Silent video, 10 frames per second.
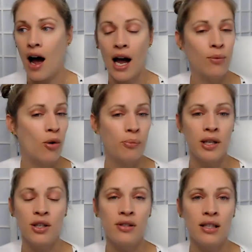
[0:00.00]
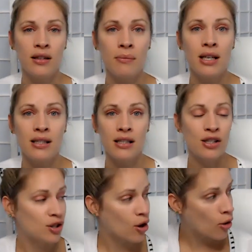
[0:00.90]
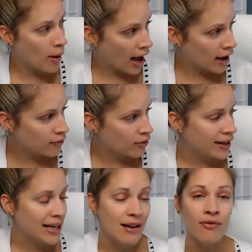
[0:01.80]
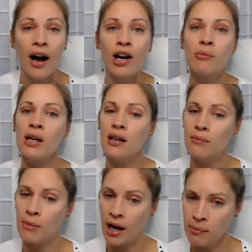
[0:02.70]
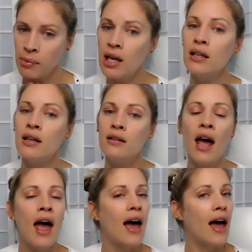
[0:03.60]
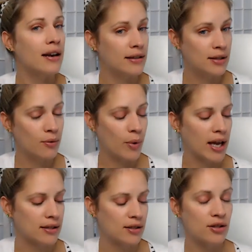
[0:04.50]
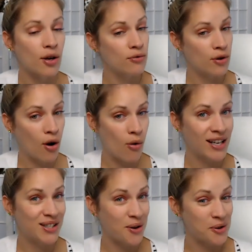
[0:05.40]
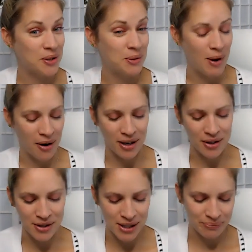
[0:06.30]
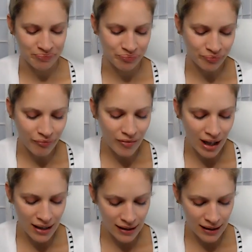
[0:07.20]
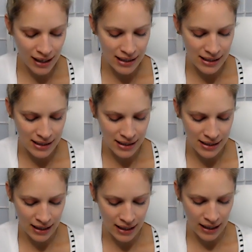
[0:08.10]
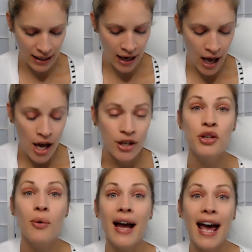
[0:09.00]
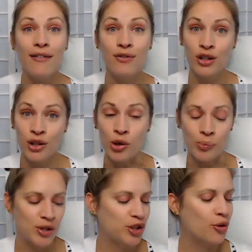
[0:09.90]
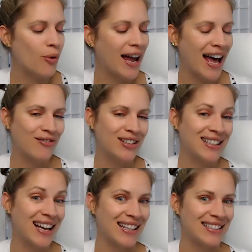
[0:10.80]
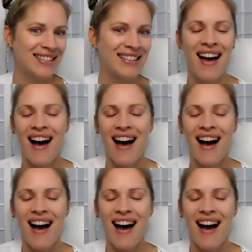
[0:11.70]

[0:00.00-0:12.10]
I won't be using them because it's so bad for the environment, in my opinion, and it's a waste. So, no, I don't use barriers. Let's see. Do I have loupes? Do I have a light?